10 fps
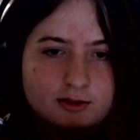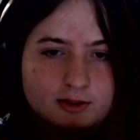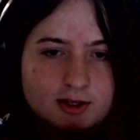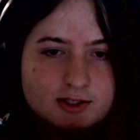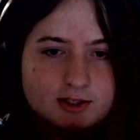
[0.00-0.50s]

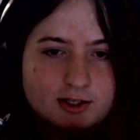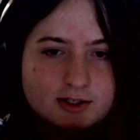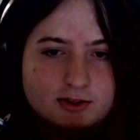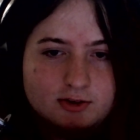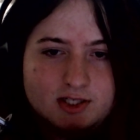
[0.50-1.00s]
This
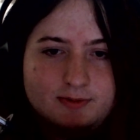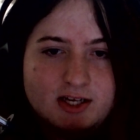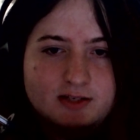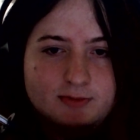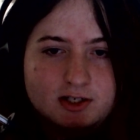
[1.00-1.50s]
leads to a
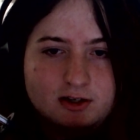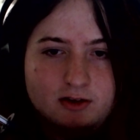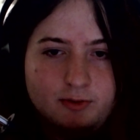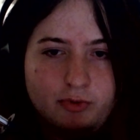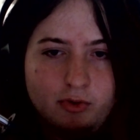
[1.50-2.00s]
space mission
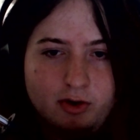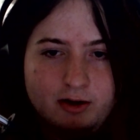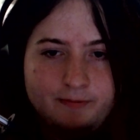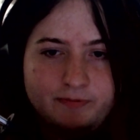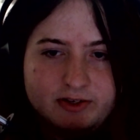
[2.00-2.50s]
aboard
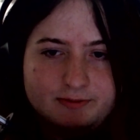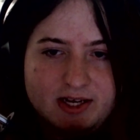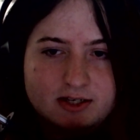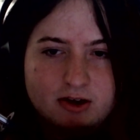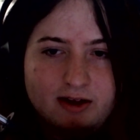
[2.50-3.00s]
the
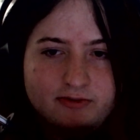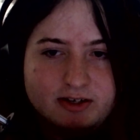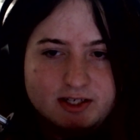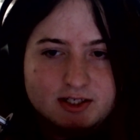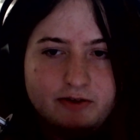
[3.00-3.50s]
spacecraft
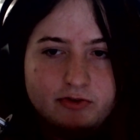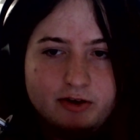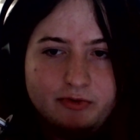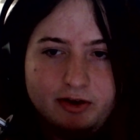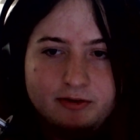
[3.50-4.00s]
Discovery
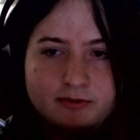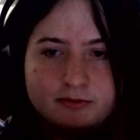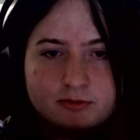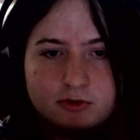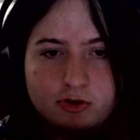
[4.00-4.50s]
1,
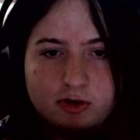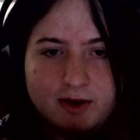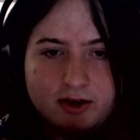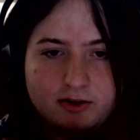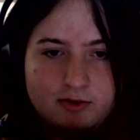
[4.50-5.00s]
crewed
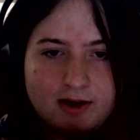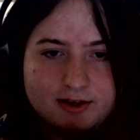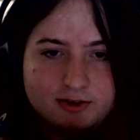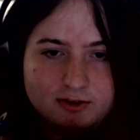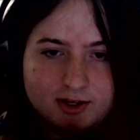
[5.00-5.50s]
by two
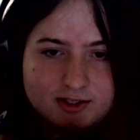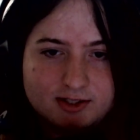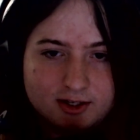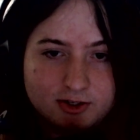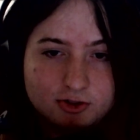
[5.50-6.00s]
astronauts
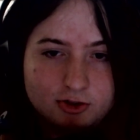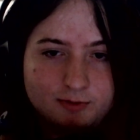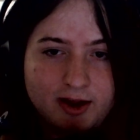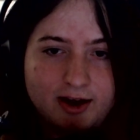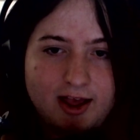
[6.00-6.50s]
and controlled
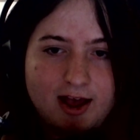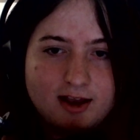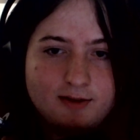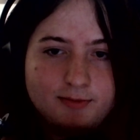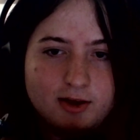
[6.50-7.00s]
by an AI
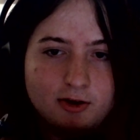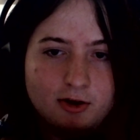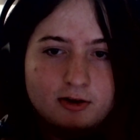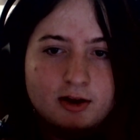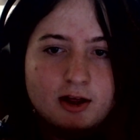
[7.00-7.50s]

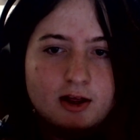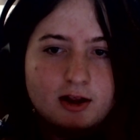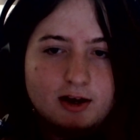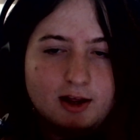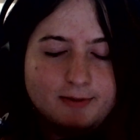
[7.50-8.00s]
computer
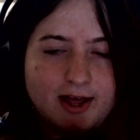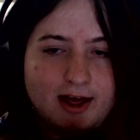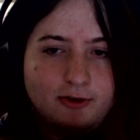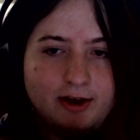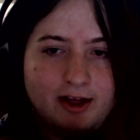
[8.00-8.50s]
named
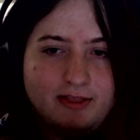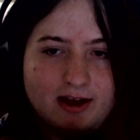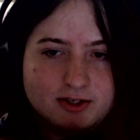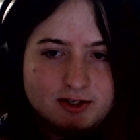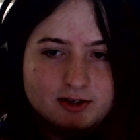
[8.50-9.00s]
HAL
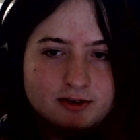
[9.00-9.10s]
9000.